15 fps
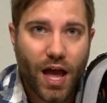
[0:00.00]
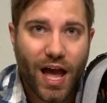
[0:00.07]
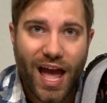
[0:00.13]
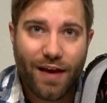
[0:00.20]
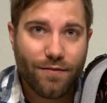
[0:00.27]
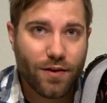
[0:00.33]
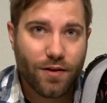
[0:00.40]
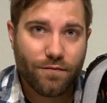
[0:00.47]
I
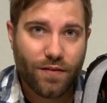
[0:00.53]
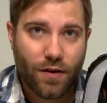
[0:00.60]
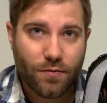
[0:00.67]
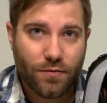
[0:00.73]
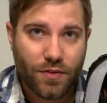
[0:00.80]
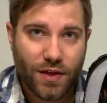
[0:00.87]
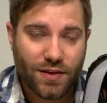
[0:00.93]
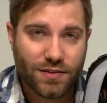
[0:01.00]
haven't even
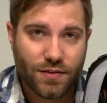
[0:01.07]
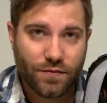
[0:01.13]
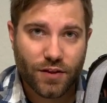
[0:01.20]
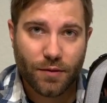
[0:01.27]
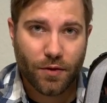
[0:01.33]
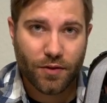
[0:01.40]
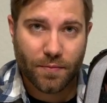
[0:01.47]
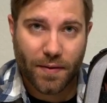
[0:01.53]
found things to
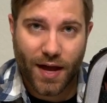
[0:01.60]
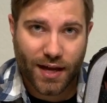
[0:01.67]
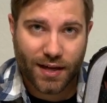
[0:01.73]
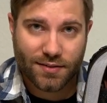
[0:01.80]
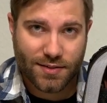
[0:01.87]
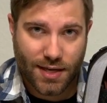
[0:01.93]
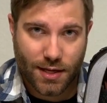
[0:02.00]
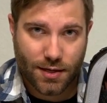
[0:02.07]
fill up all the
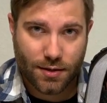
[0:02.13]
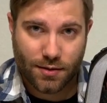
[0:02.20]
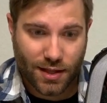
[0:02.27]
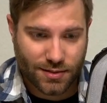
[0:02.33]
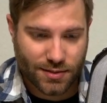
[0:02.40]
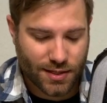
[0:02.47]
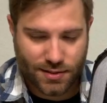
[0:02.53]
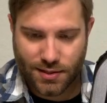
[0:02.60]
pockets yet.
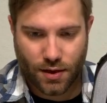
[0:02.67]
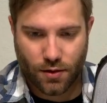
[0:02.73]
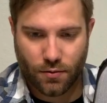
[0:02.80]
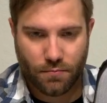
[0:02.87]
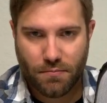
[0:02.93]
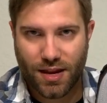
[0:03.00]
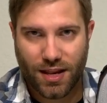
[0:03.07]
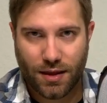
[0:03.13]
That's how
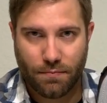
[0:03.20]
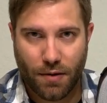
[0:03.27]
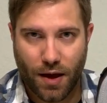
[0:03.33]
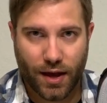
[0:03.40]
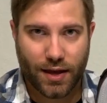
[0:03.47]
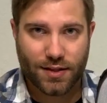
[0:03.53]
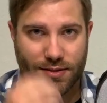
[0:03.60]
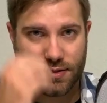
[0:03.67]
many
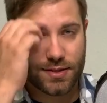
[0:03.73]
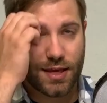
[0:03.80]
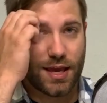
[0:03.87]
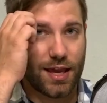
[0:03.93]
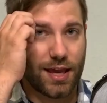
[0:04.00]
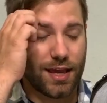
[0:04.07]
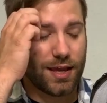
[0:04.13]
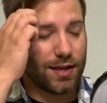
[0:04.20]
pockets
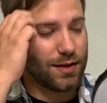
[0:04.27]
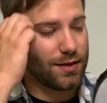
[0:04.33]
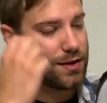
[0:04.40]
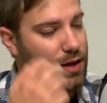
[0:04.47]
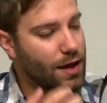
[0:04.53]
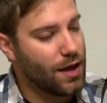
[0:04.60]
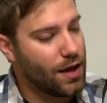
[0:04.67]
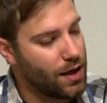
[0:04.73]
and
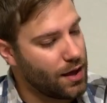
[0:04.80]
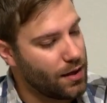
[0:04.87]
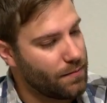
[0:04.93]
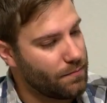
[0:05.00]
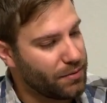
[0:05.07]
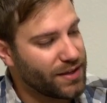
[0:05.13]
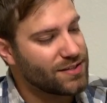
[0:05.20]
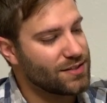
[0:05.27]

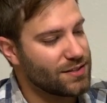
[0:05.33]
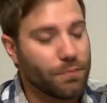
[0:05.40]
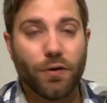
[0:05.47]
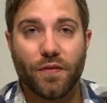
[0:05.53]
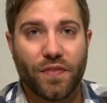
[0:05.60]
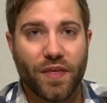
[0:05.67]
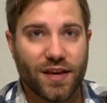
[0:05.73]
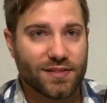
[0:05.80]
places to
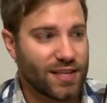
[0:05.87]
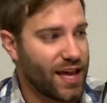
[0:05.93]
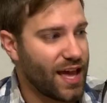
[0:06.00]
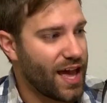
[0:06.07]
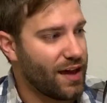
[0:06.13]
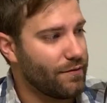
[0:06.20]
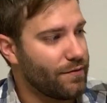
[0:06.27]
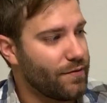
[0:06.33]
put things they
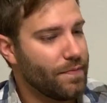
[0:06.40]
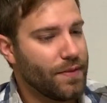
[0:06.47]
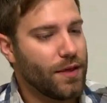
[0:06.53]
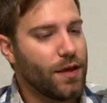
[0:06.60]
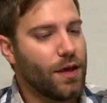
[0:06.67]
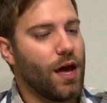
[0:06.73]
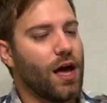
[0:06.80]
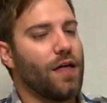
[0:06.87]
have.
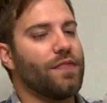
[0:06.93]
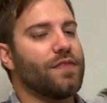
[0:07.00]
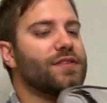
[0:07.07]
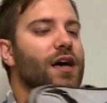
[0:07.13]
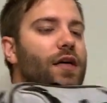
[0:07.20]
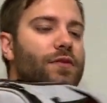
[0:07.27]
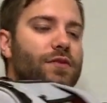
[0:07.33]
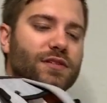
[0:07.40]
On
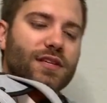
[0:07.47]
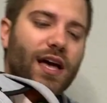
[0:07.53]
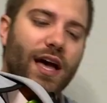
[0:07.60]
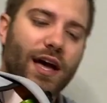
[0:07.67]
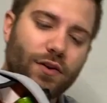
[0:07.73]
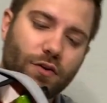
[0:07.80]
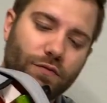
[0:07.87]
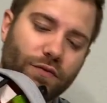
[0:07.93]
this other
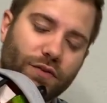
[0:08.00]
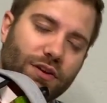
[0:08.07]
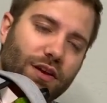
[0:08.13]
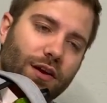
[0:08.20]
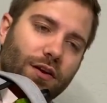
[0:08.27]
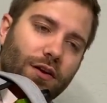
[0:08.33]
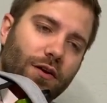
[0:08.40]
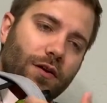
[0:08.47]
side over
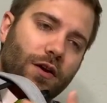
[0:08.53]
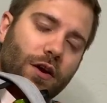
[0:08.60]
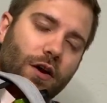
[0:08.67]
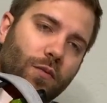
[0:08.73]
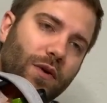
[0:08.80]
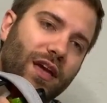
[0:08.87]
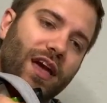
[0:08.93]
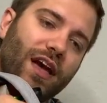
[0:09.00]
here,
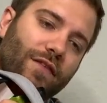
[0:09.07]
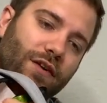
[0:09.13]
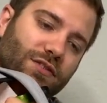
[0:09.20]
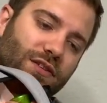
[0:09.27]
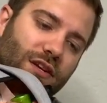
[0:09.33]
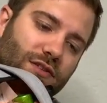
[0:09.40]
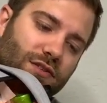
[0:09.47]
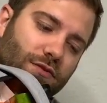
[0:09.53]
we have our
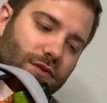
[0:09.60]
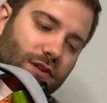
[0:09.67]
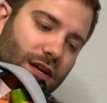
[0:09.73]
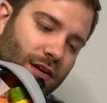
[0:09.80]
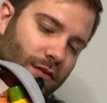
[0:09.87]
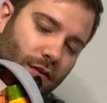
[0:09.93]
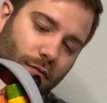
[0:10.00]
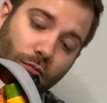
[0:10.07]

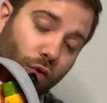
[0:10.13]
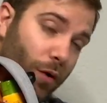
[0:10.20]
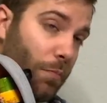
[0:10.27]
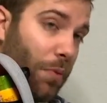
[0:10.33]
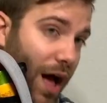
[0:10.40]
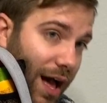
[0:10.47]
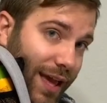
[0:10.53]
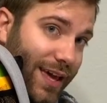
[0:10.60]
sunscreen, more
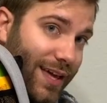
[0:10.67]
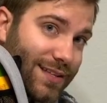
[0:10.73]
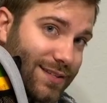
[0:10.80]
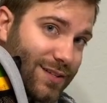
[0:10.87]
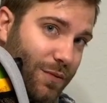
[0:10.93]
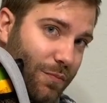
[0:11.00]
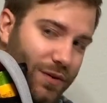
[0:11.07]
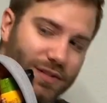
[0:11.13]
pockets
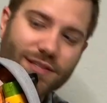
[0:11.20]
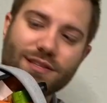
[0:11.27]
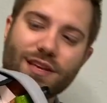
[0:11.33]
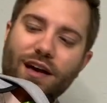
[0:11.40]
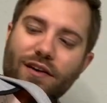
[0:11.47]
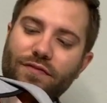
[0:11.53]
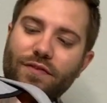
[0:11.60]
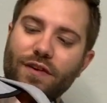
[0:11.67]
to put
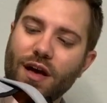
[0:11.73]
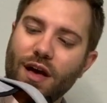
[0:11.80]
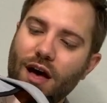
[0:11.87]
stuff.